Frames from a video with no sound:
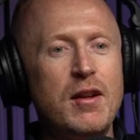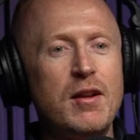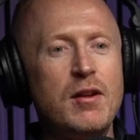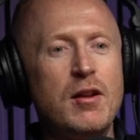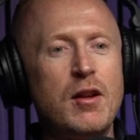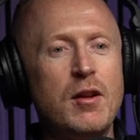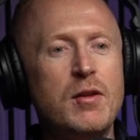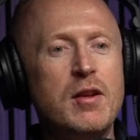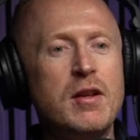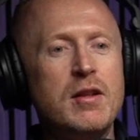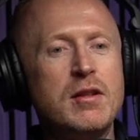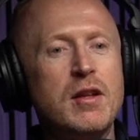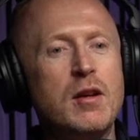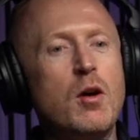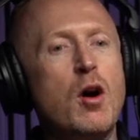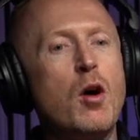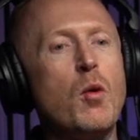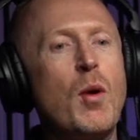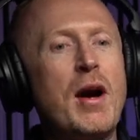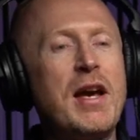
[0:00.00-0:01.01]
Like there's a,
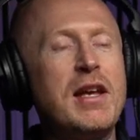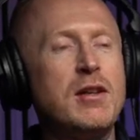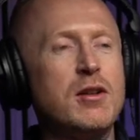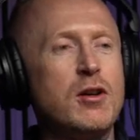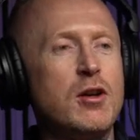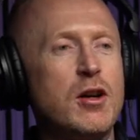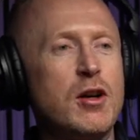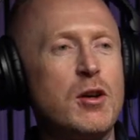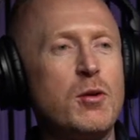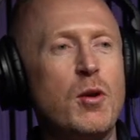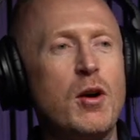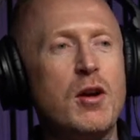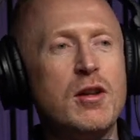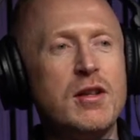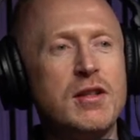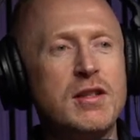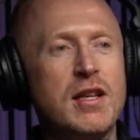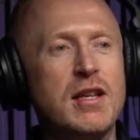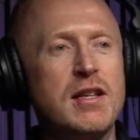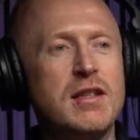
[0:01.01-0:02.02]
a Wayne Dyer quote
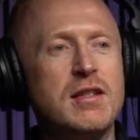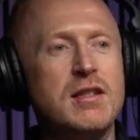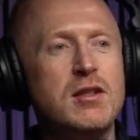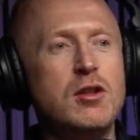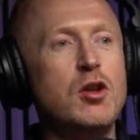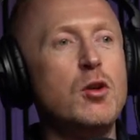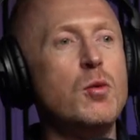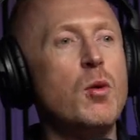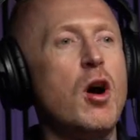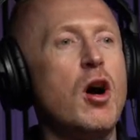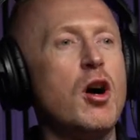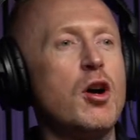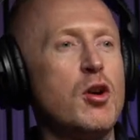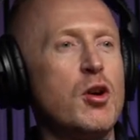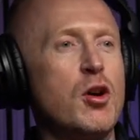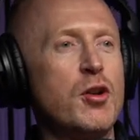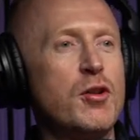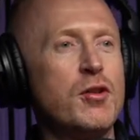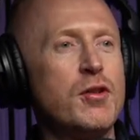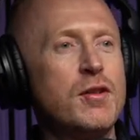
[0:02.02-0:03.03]
that says, "You are
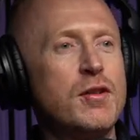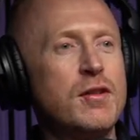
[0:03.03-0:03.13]
God,"